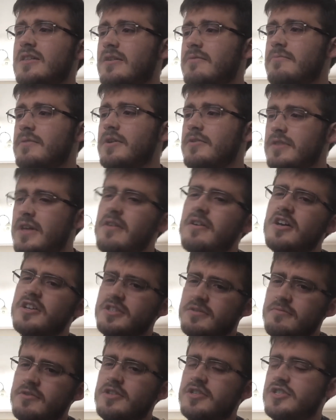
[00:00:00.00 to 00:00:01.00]
But there are
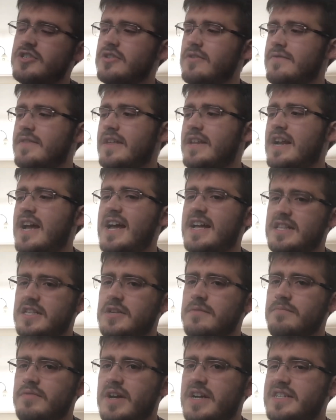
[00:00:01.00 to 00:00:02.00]
some other stuff that I had
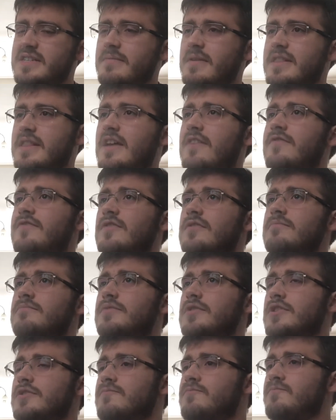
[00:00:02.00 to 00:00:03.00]
complaints about that film,
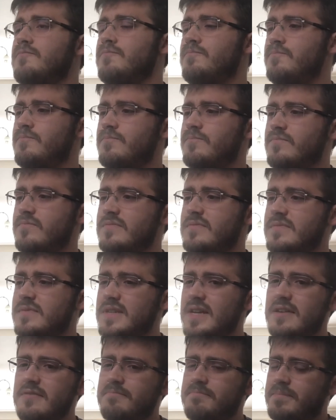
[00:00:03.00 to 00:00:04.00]
but
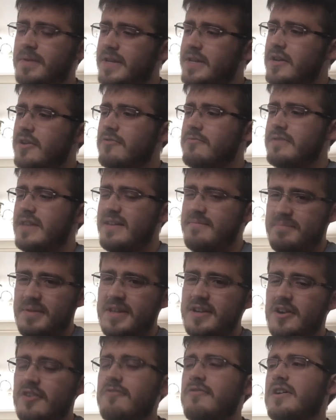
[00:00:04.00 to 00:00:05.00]
they've been
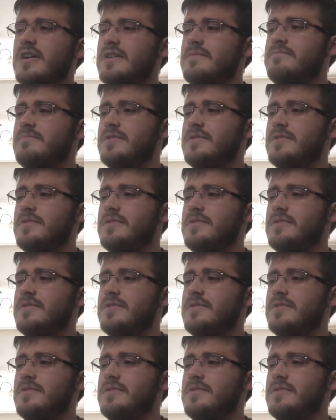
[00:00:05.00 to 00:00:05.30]
alright.